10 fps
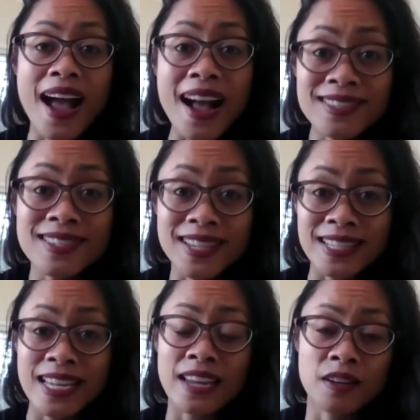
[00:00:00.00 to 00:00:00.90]
as
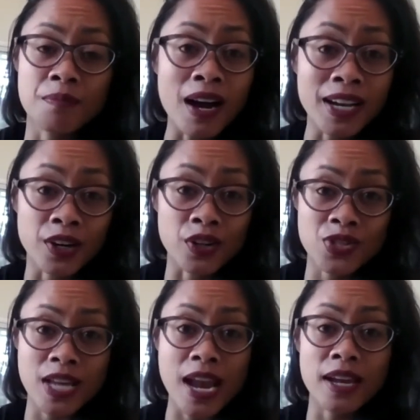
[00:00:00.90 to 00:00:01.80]
dictated by your
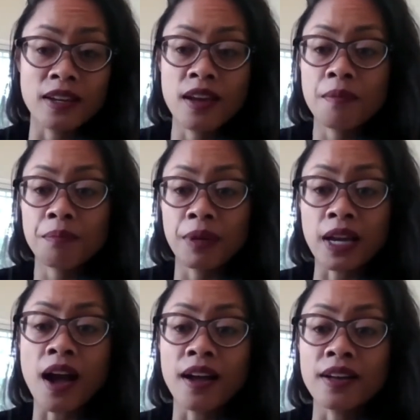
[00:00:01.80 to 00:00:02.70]
state,
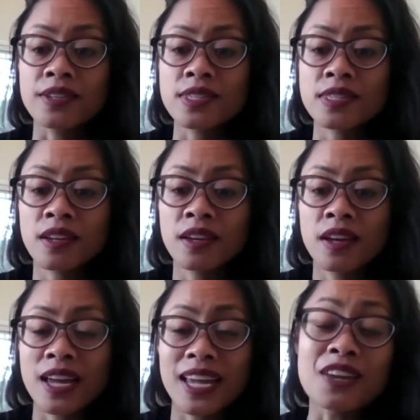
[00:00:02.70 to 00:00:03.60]
because
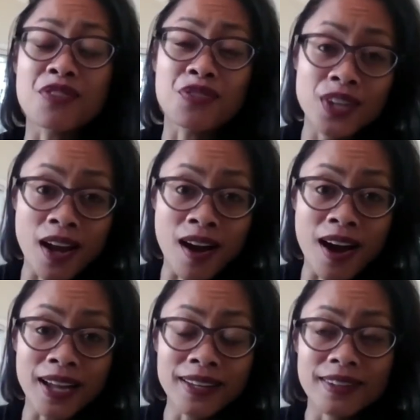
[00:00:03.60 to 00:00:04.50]
if
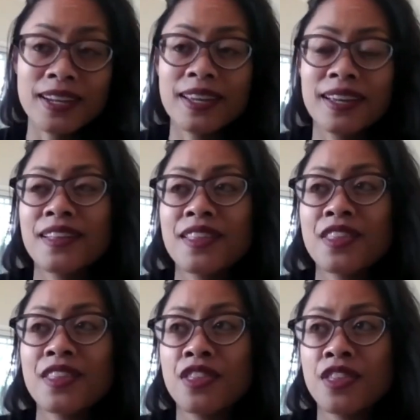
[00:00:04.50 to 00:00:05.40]
not,
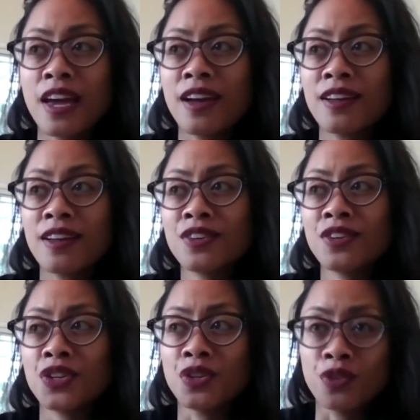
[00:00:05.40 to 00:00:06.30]
then
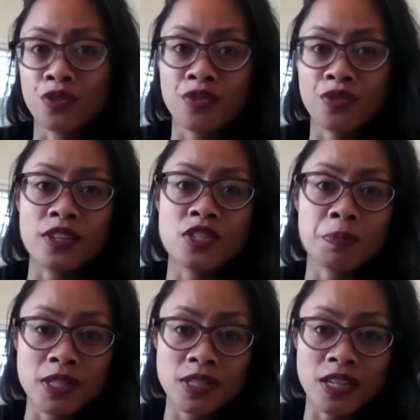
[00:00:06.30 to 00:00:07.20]
you face
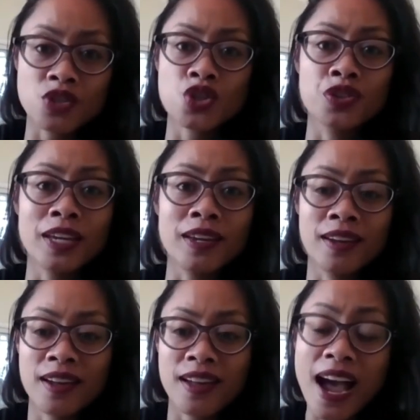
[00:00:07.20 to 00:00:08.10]
potentially
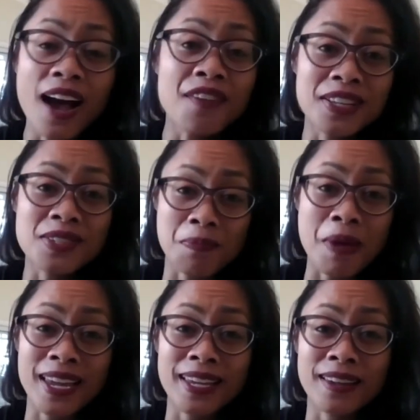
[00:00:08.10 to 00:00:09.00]
having to
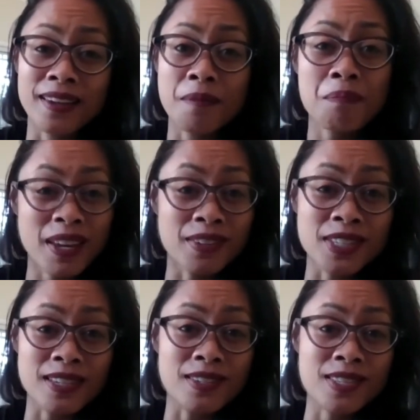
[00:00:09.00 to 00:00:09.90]
pay
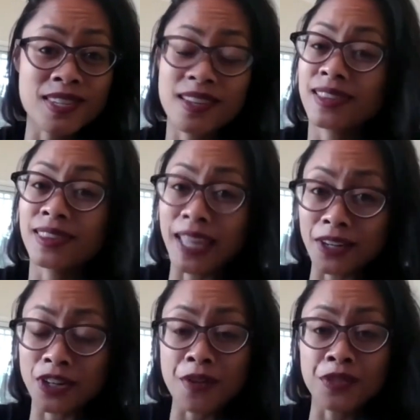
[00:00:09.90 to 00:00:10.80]
penalties
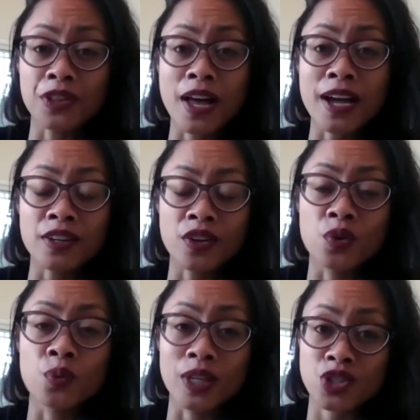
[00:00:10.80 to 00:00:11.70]
later down the line,
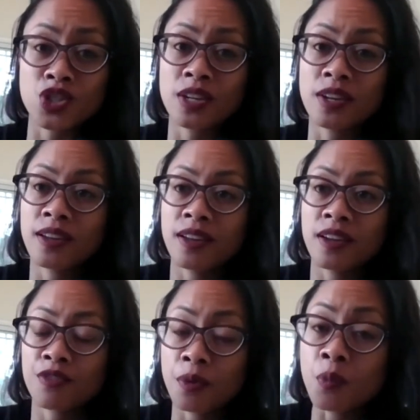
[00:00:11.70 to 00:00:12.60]
which
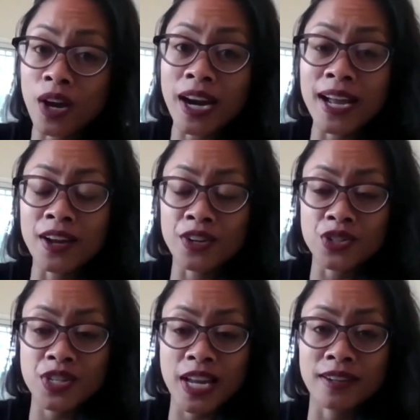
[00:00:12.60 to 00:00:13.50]
from what I
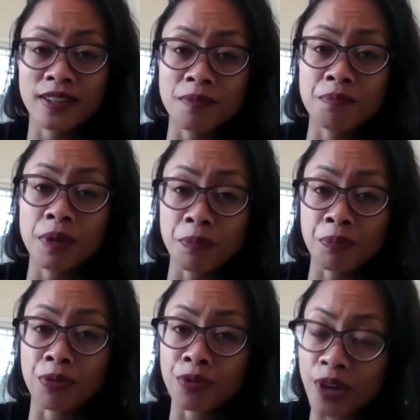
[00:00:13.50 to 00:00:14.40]
understand can be
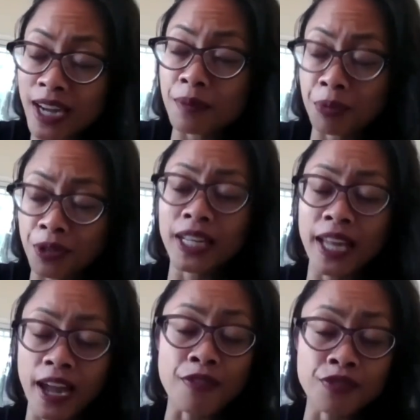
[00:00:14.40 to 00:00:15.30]

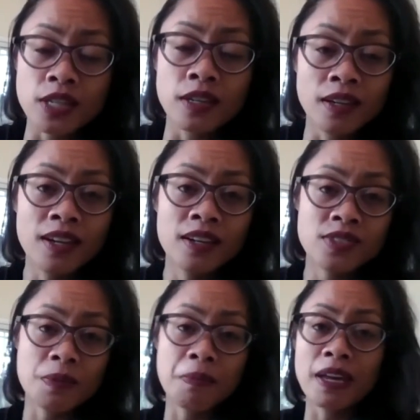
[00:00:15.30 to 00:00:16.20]
pretty hefty
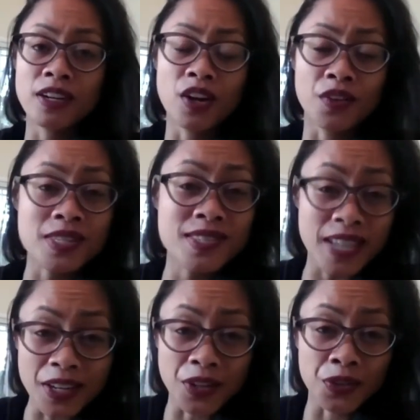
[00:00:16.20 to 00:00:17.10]
depending on the
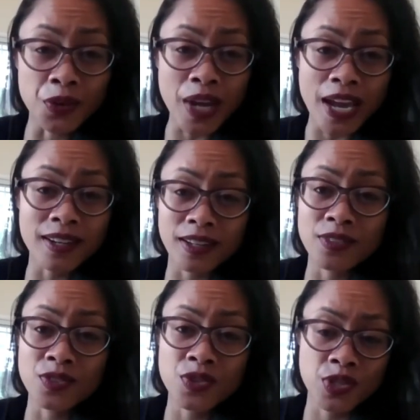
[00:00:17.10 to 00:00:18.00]
state you're located
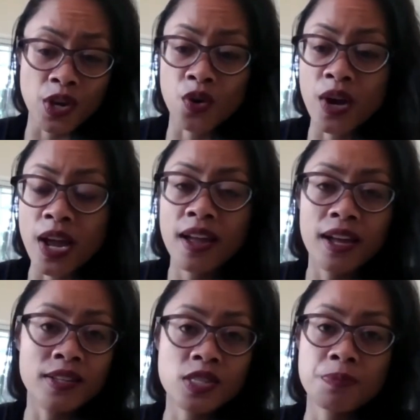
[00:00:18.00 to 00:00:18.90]
in. So
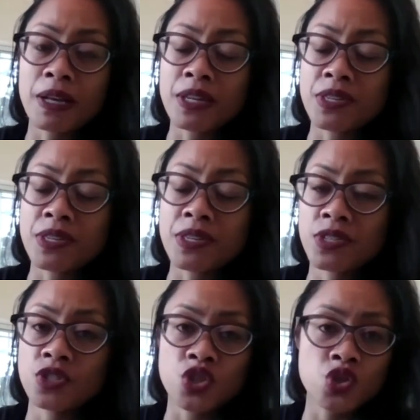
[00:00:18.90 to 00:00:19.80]
it's
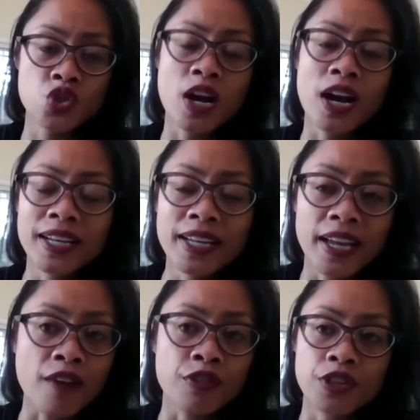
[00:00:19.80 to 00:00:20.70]
best to just try to
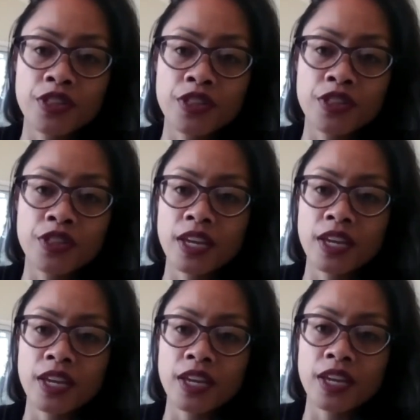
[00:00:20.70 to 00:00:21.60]
get everything
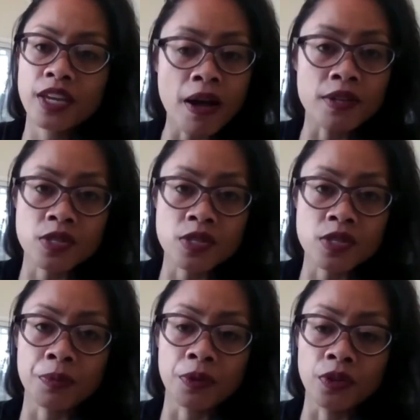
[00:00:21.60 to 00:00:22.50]
as set up as
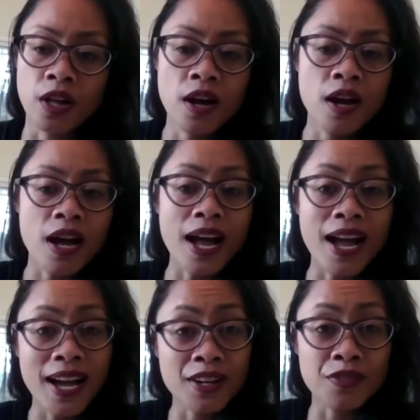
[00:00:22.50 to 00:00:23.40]
possible
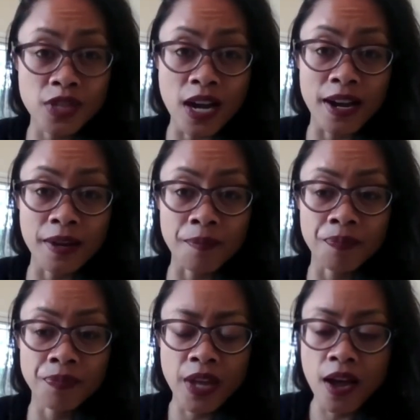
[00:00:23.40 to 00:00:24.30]
ahead of
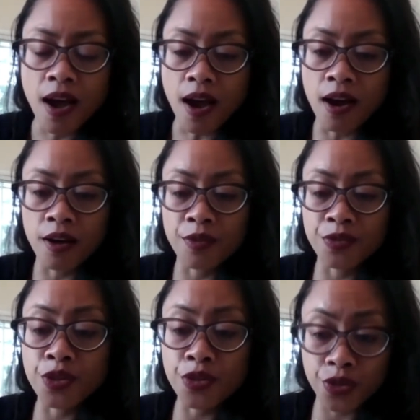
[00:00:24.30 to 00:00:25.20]
time.
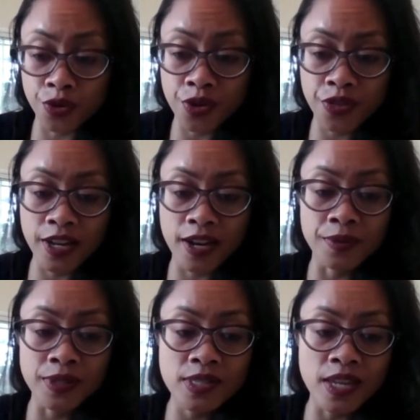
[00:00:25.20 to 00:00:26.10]
The third thing I
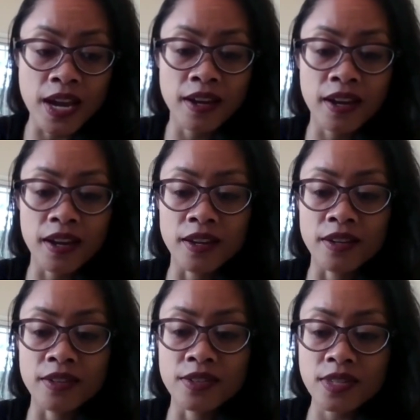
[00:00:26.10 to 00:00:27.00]
would say
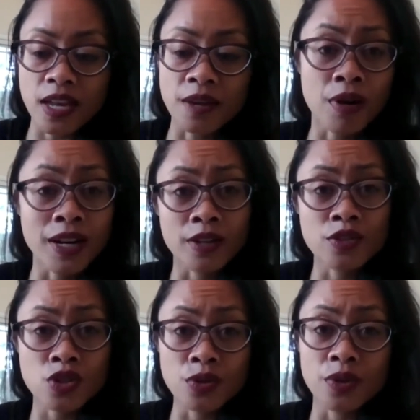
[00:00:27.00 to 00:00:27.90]
is, and prior
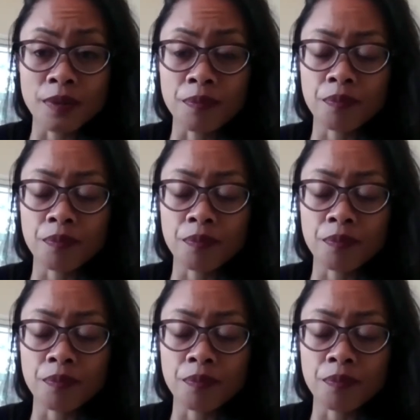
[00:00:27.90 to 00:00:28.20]
to